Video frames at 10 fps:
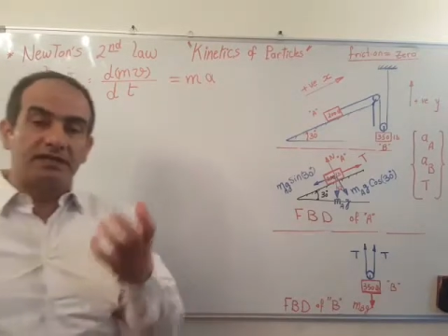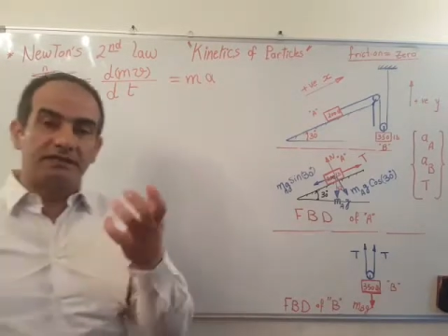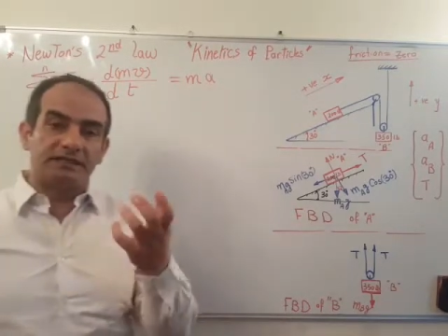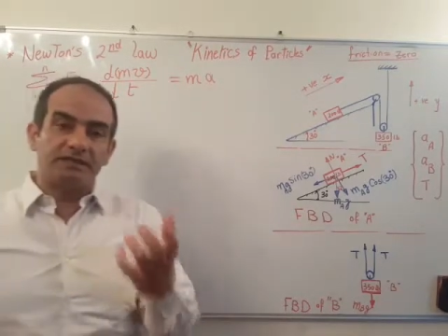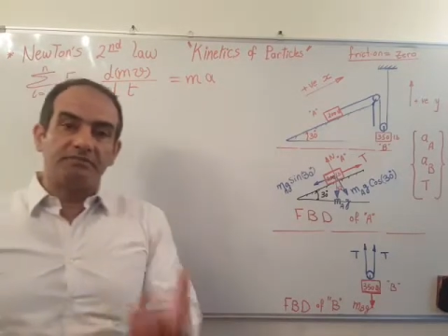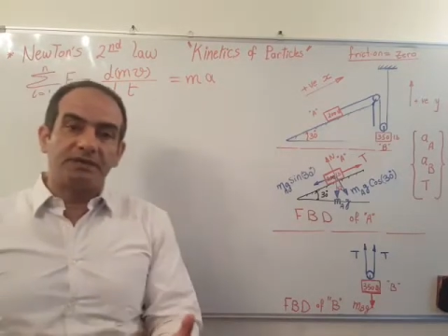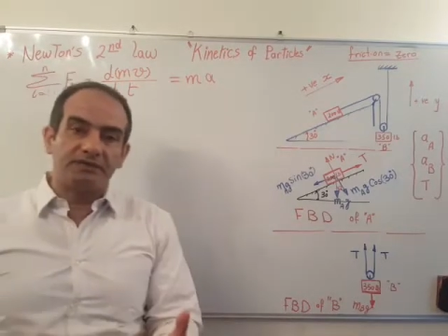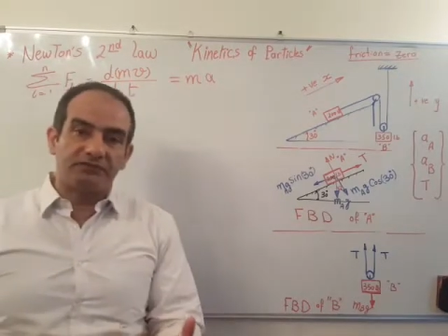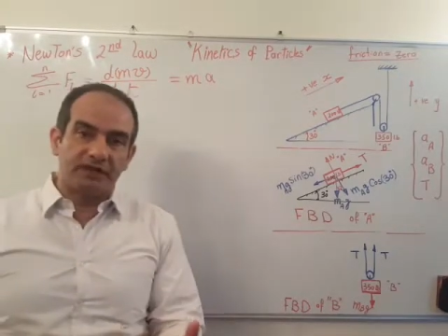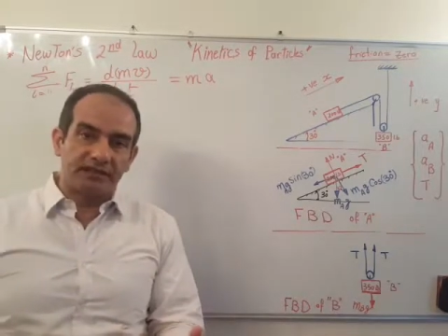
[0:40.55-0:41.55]
the
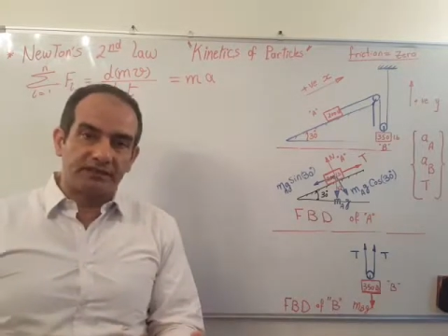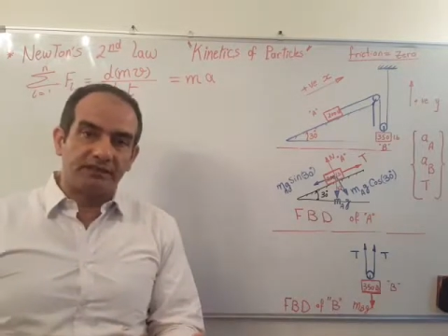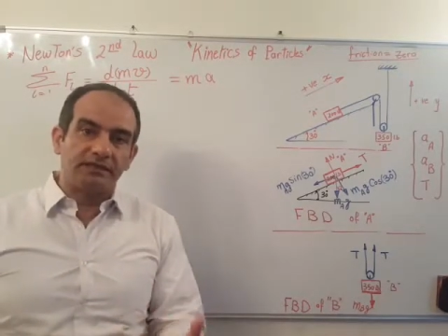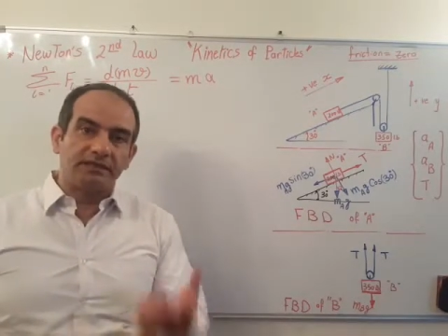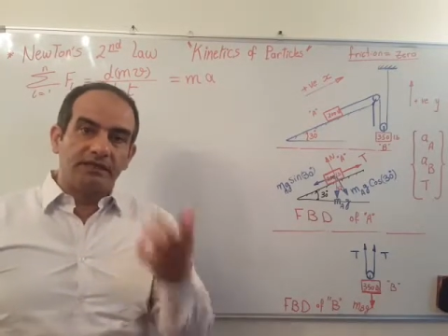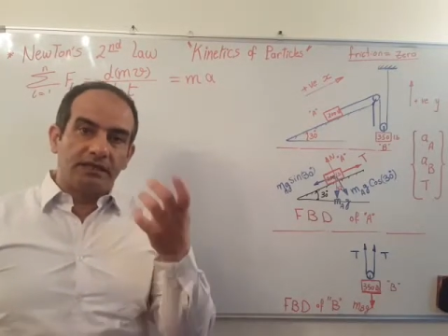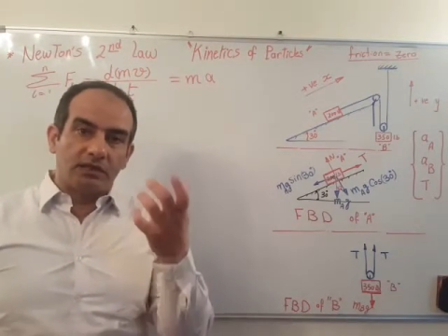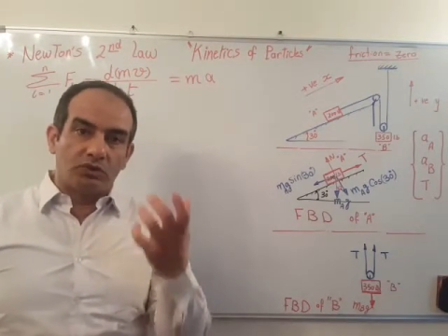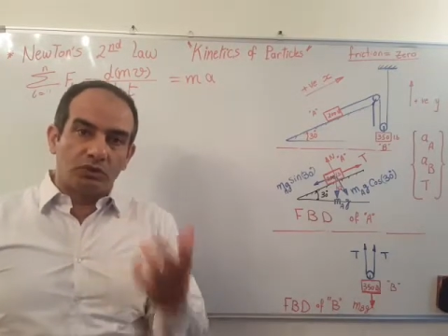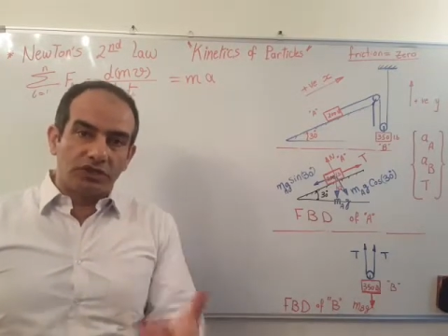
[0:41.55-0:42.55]
simplified
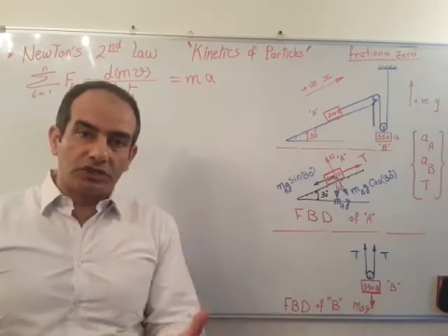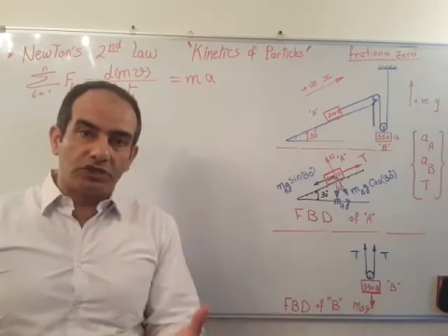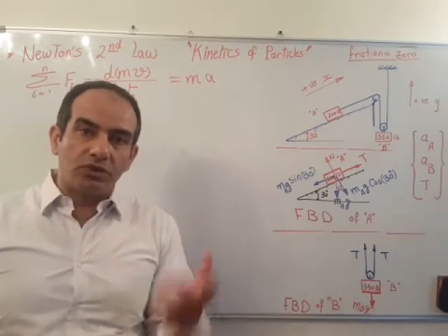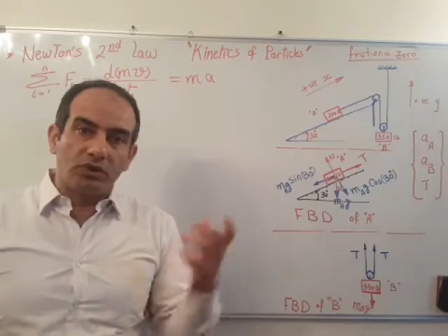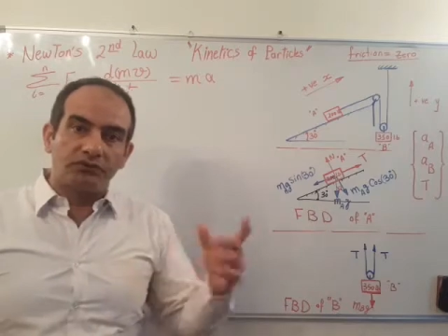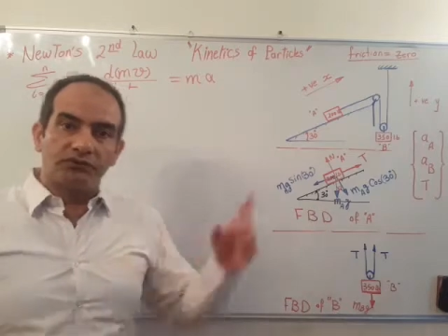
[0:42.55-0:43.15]
equation of